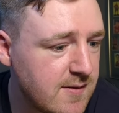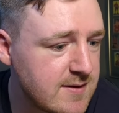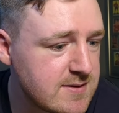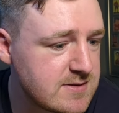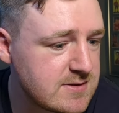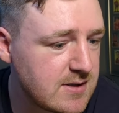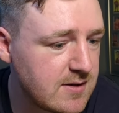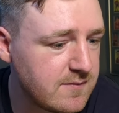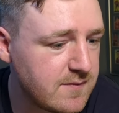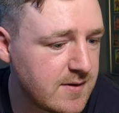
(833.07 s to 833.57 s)
that
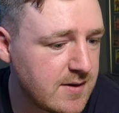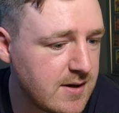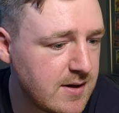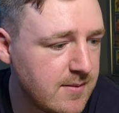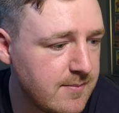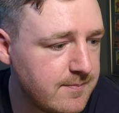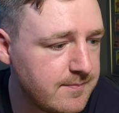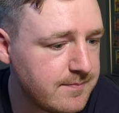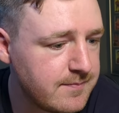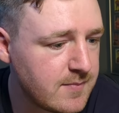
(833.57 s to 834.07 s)
stuff.
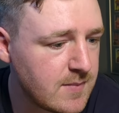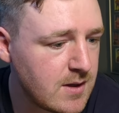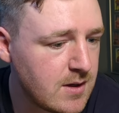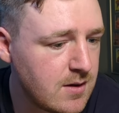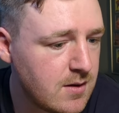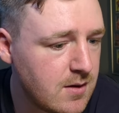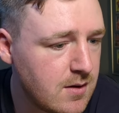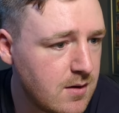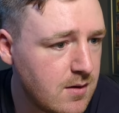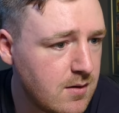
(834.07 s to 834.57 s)

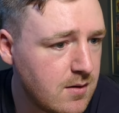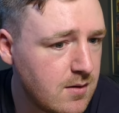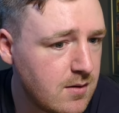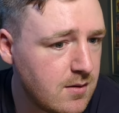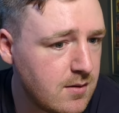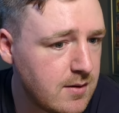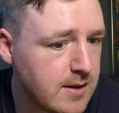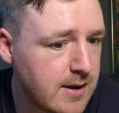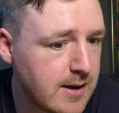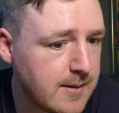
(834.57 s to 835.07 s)

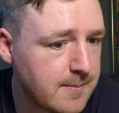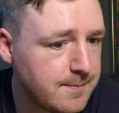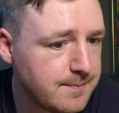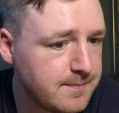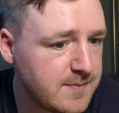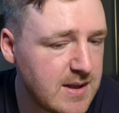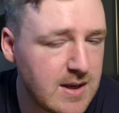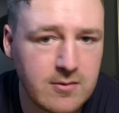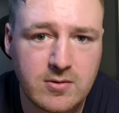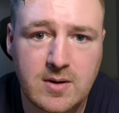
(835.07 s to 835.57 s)
Yeah,
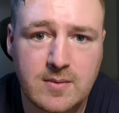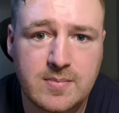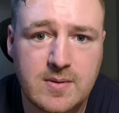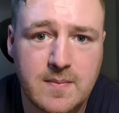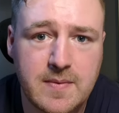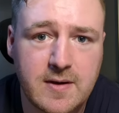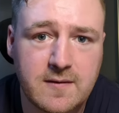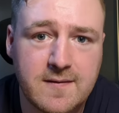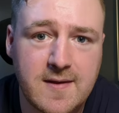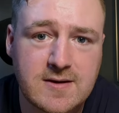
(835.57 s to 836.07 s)
we're up
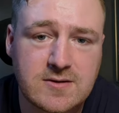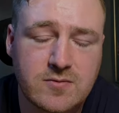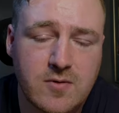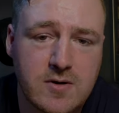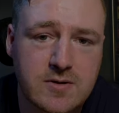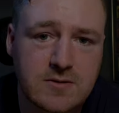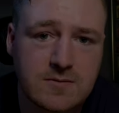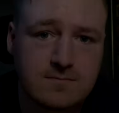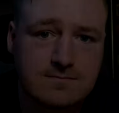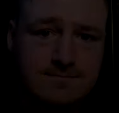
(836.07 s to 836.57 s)
there. Thanks for
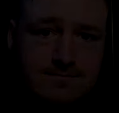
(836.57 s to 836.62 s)
watching.